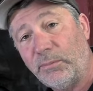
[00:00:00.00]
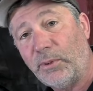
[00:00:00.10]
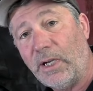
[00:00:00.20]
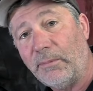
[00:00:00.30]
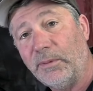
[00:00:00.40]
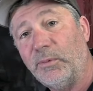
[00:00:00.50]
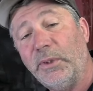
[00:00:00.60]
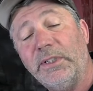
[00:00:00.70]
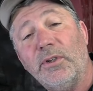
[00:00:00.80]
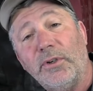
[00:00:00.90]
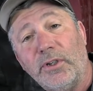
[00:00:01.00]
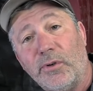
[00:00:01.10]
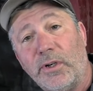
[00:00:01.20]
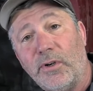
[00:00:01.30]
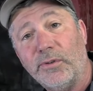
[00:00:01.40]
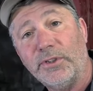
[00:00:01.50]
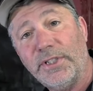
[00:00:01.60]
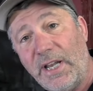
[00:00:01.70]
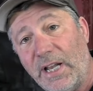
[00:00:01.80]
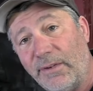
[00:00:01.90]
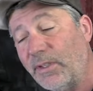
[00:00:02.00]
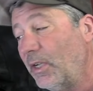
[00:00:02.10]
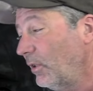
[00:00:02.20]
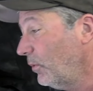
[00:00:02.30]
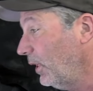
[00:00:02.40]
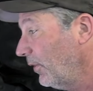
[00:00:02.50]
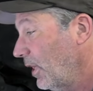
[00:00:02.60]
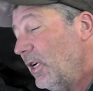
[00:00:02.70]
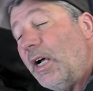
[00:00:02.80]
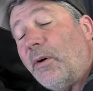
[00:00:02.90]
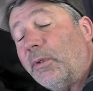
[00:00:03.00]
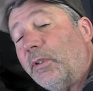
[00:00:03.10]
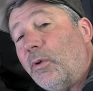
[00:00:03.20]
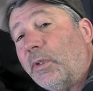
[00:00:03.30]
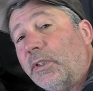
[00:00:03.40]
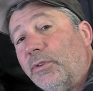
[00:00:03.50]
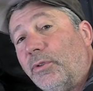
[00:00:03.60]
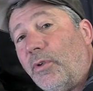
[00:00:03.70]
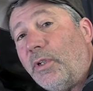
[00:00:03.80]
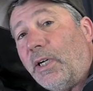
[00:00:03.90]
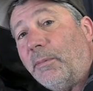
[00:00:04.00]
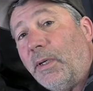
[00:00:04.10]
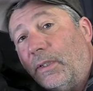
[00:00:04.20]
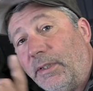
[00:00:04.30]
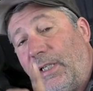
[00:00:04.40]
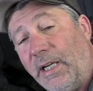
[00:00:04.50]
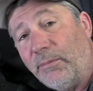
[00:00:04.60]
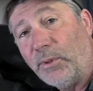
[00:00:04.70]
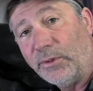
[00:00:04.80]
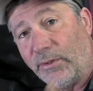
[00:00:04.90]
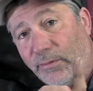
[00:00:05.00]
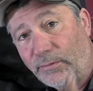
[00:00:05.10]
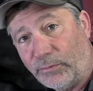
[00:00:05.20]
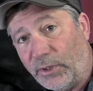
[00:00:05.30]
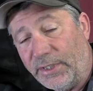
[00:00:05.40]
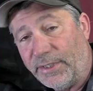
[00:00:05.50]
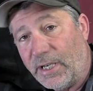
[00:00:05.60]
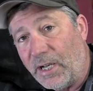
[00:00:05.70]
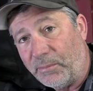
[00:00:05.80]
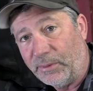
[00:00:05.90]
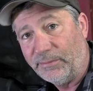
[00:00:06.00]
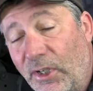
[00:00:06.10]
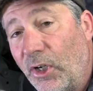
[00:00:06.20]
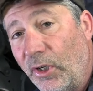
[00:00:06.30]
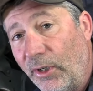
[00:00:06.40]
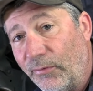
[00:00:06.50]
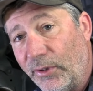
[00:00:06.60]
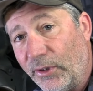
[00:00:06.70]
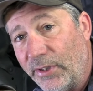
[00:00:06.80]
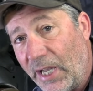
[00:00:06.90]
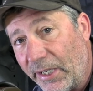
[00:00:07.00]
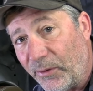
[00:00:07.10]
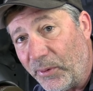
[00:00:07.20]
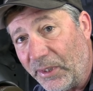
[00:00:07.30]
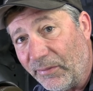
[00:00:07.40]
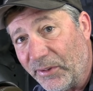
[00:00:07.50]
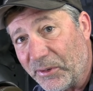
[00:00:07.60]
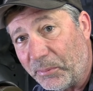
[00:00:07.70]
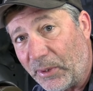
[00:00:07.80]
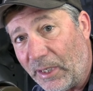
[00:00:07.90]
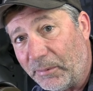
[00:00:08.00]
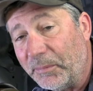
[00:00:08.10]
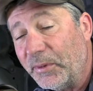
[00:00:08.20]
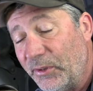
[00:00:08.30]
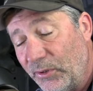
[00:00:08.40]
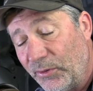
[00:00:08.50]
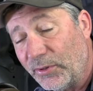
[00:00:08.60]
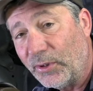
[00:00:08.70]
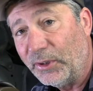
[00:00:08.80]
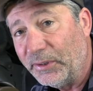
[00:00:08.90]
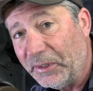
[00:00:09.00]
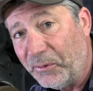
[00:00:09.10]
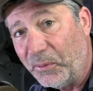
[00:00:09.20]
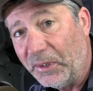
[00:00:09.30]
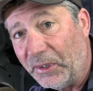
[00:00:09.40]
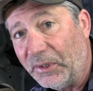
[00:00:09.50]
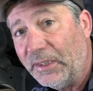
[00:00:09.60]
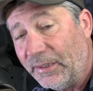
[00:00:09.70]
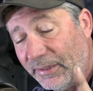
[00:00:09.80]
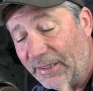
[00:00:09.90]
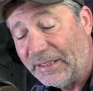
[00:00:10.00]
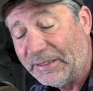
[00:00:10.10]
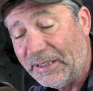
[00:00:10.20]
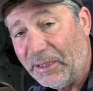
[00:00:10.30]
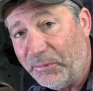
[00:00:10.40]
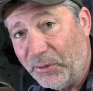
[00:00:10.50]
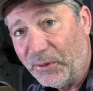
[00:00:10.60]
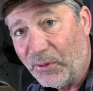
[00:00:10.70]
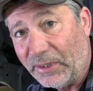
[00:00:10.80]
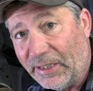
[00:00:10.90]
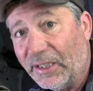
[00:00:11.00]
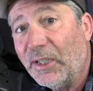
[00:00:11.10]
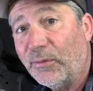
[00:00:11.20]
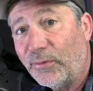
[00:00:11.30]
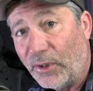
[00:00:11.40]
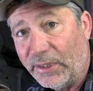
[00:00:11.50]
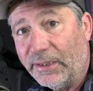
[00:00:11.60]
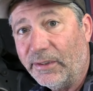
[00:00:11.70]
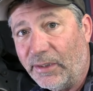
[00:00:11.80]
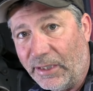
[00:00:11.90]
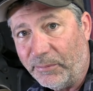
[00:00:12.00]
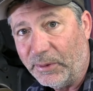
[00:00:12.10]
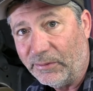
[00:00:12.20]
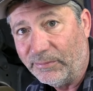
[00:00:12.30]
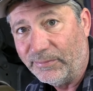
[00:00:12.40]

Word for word: problem we Toyota owners have with our lower control arm cam bolts freezing up. If you're not aware of this problem, you certainly will next time you go to get a front end alignment.